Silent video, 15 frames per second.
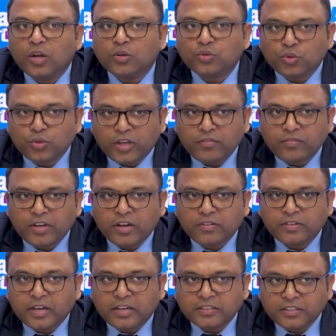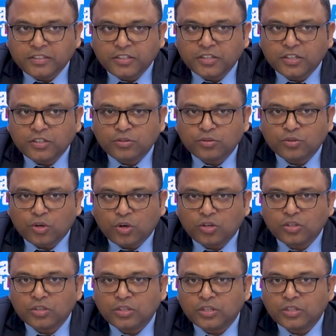Now today we have gathered here to
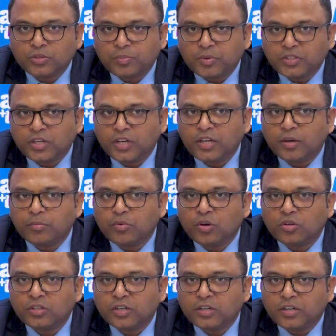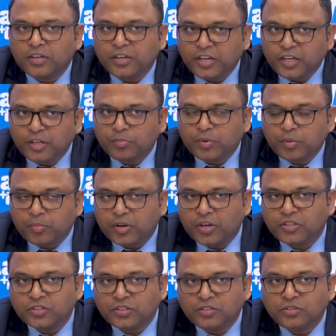talk especially about NEET
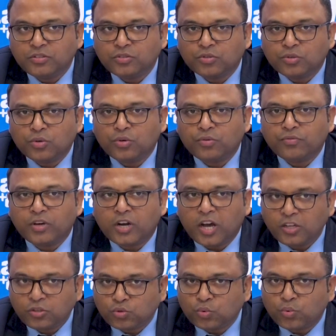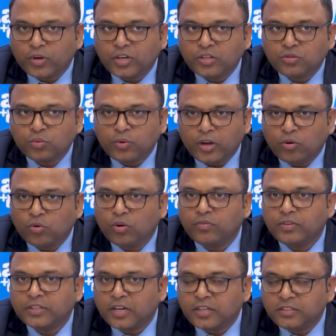preparation. So for our students who enroll
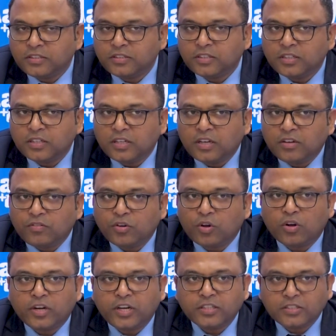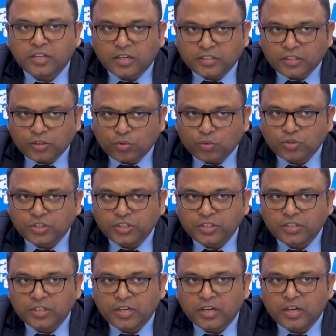with us, we already started
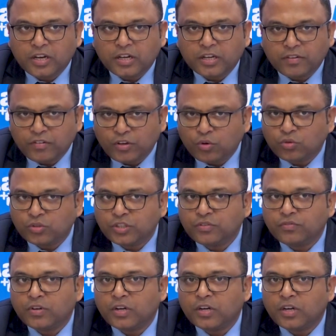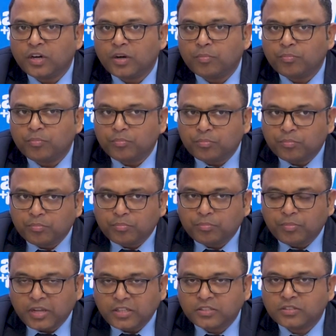coaching, giving coaching for
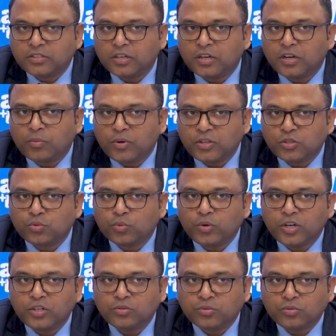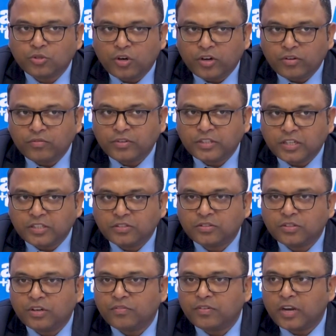+1 students who joined with
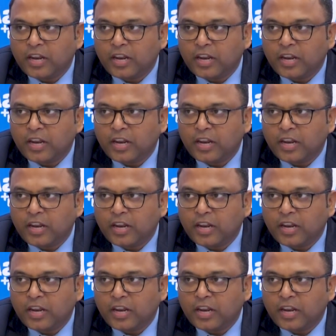us for